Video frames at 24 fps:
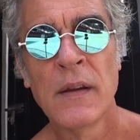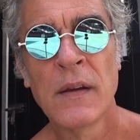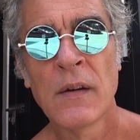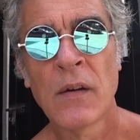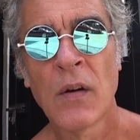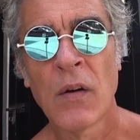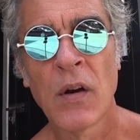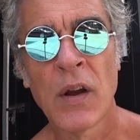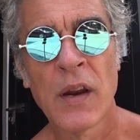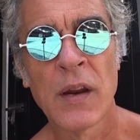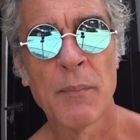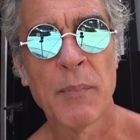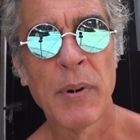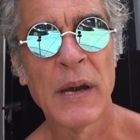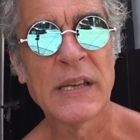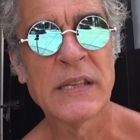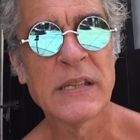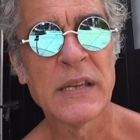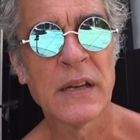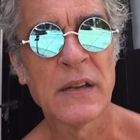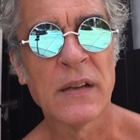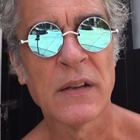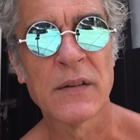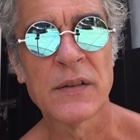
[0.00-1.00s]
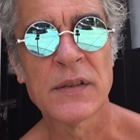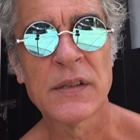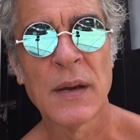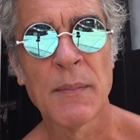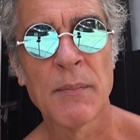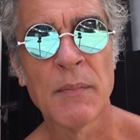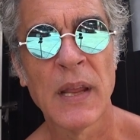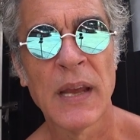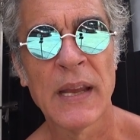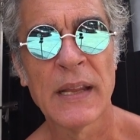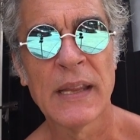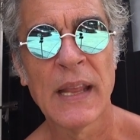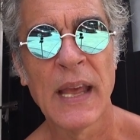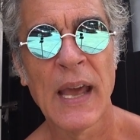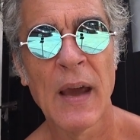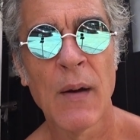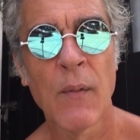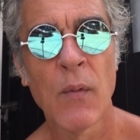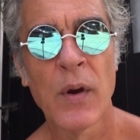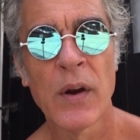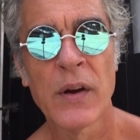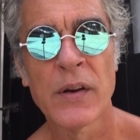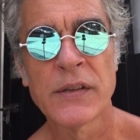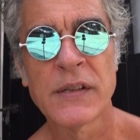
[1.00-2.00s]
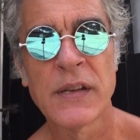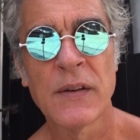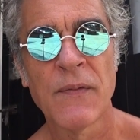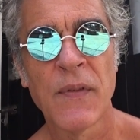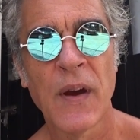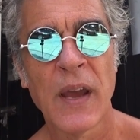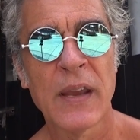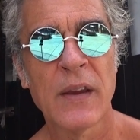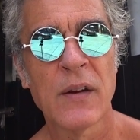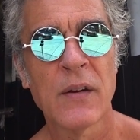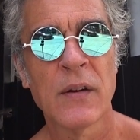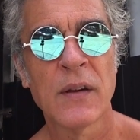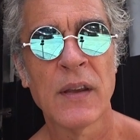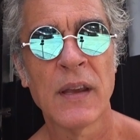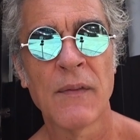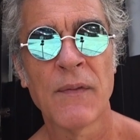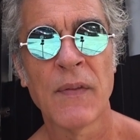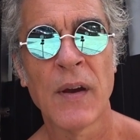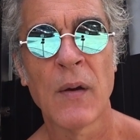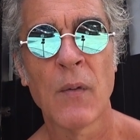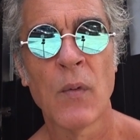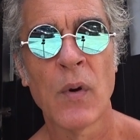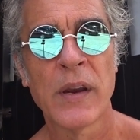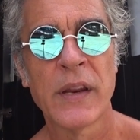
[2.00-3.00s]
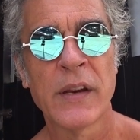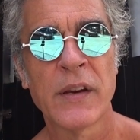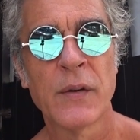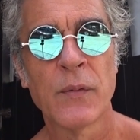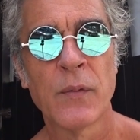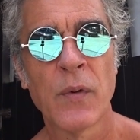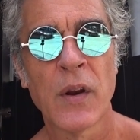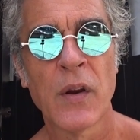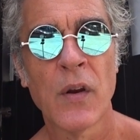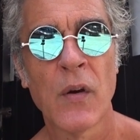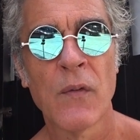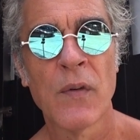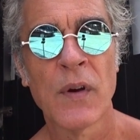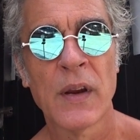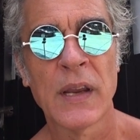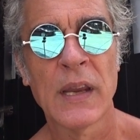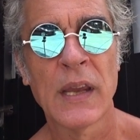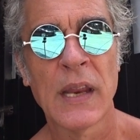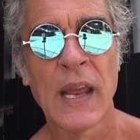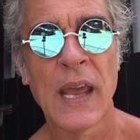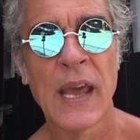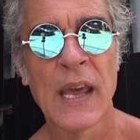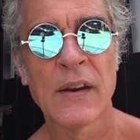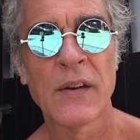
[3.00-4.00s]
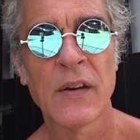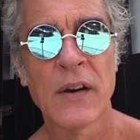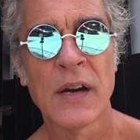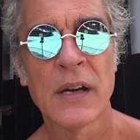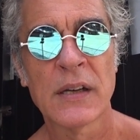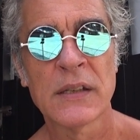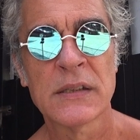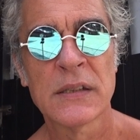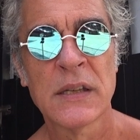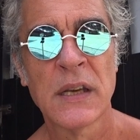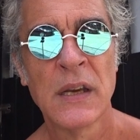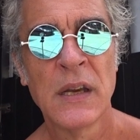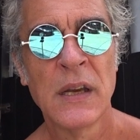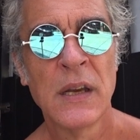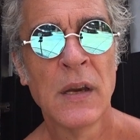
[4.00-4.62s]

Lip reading: or on a bicycle or something like that. Whereas if I wanted to run over and get andox,